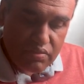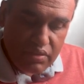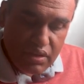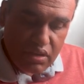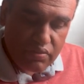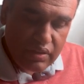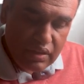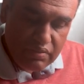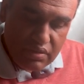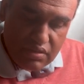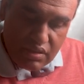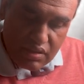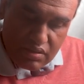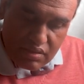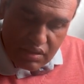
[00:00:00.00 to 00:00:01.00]
front of
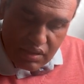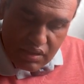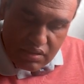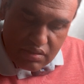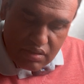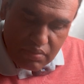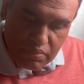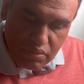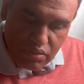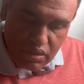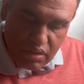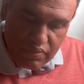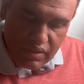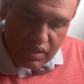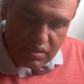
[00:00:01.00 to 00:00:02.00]
IVC. C is the
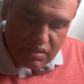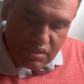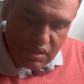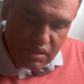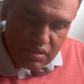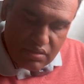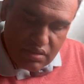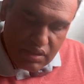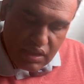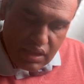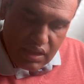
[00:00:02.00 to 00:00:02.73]
portal vein. C is the